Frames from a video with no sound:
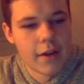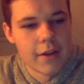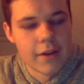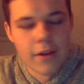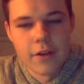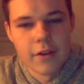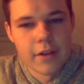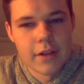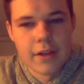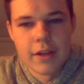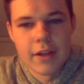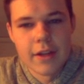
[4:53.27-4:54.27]
you know,
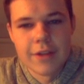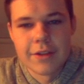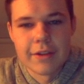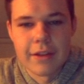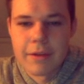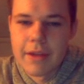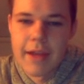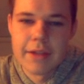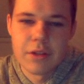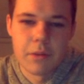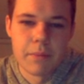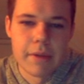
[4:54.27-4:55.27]
The
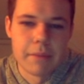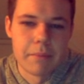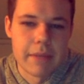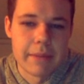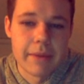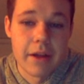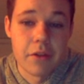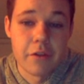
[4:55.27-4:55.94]
Kings are a big meme now.